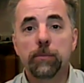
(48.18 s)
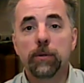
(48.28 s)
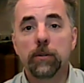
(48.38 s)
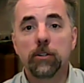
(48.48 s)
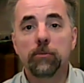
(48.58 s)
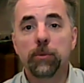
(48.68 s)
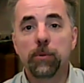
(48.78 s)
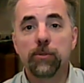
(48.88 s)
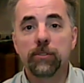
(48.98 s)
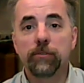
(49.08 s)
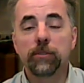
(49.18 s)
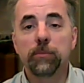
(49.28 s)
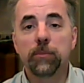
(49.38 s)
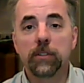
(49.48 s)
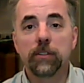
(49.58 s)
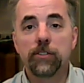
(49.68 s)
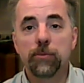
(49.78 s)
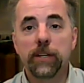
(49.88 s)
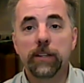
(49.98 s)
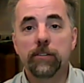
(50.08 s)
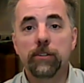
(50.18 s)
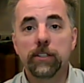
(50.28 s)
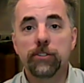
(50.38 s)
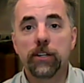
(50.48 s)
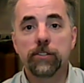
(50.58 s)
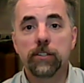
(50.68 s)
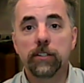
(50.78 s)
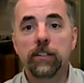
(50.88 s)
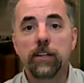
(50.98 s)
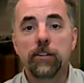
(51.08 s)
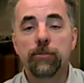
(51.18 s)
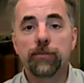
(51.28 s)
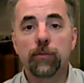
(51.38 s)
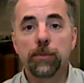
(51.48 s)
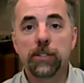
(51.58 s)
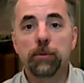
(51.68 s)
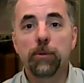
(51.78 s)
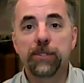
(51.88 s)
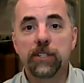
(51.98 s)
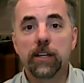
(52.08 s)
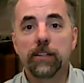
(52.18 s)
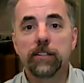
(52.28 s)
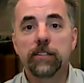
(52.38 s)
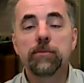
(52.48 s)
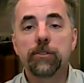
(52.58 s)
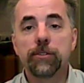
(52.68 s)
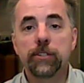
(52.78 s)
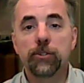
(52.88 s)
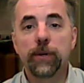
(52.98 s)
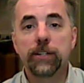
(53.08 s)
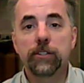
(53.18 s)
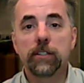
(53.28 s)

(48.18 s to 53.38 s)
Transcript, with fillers: of the pro proposal from uh, this week that really changed to transform the diplomacy on the Syria situation.